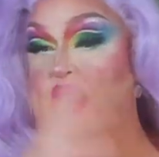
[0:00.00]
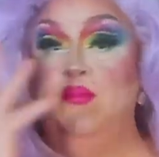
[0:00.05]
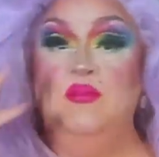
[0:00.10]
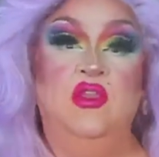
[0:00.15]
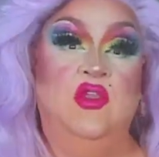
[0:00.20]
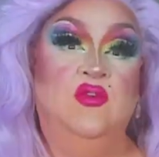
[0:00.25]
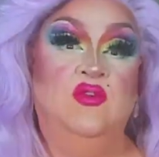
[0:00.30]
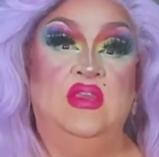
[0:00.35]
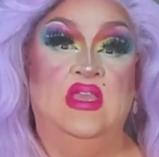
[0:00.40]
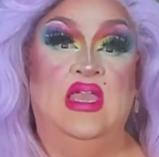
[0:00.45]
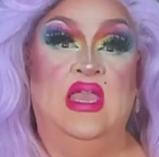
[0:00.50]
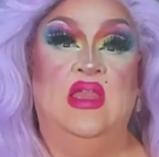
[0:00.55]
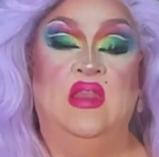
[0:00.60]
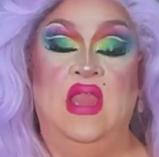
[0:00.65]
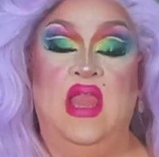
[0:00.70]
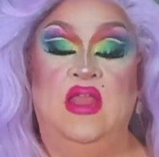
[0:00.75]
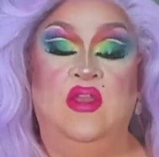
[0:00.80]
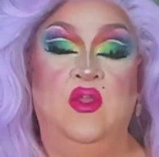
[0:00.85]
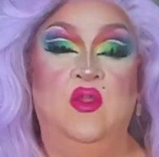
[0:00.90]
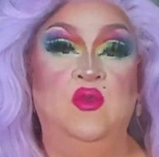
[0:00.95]
I'm using
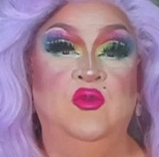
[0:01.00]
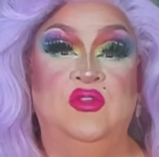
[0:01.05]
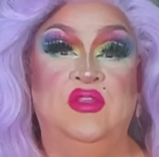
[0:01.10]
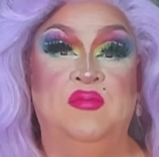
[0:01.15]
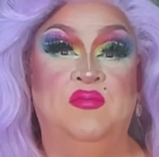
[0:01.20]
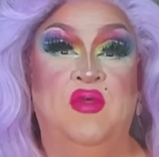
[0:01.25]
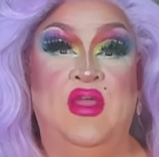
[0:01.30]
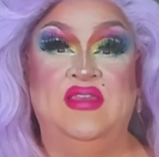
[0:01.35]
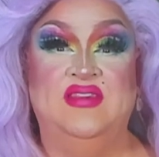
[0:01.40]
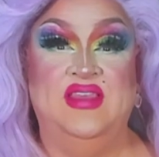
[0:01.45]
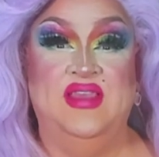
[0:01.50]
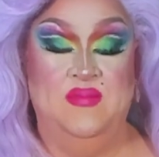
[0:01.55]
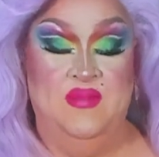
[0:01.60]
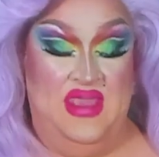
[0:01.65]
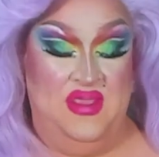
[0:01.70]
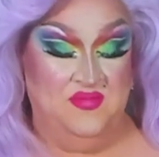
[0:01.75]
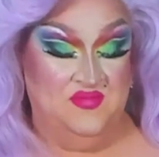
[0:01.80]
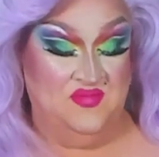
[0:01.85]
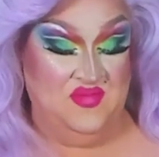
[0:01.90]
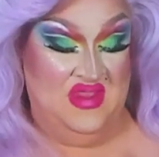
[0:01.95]
and who's impressing
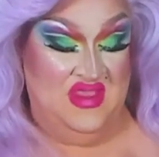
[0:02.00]
me.